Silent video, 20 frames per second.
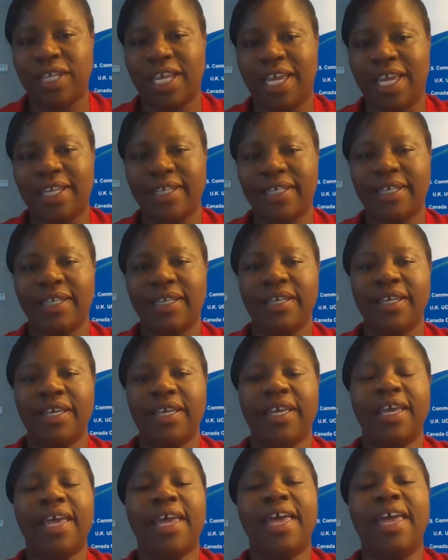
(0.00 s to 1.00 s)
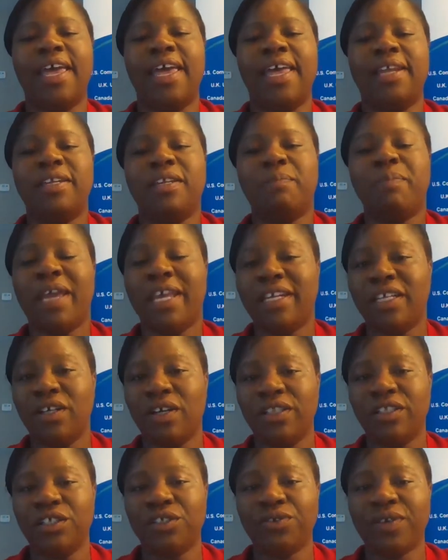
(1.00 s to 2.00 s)
take. And depending
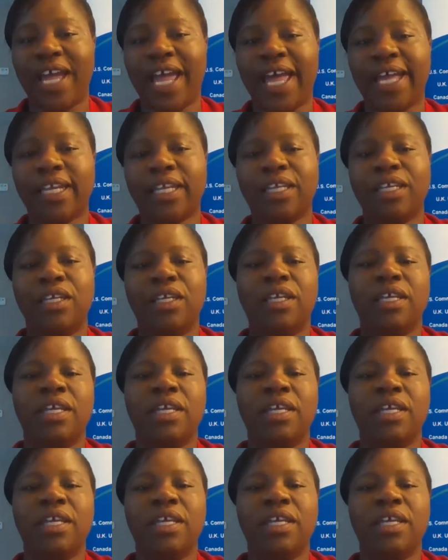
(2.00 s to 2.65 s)
on the track,